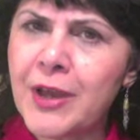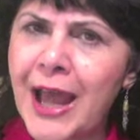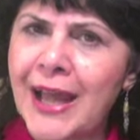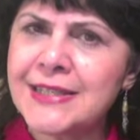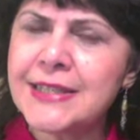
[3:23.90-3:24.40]

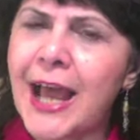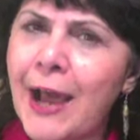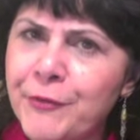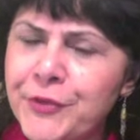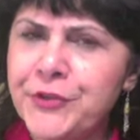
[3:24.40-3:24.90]
and
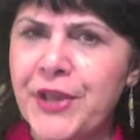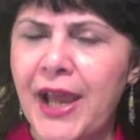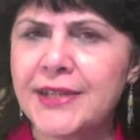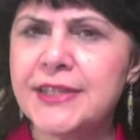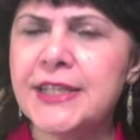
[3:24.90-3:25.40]
after
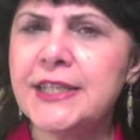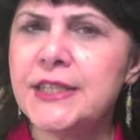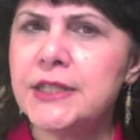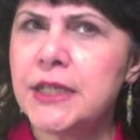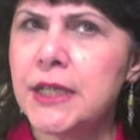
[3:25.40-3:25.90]
that,
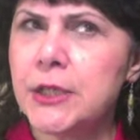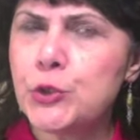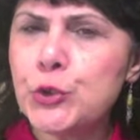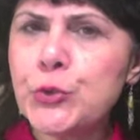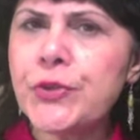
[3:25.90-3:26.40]
in uh,
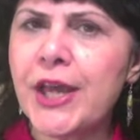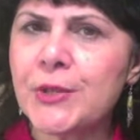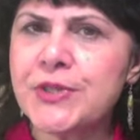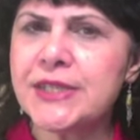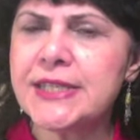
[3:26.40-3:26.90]

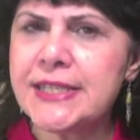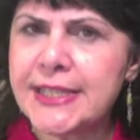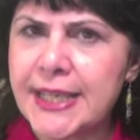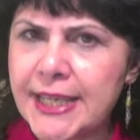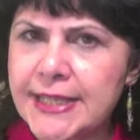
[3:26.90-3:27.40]

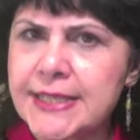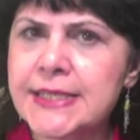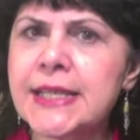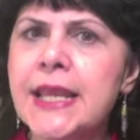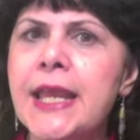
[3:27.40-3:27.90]
2006,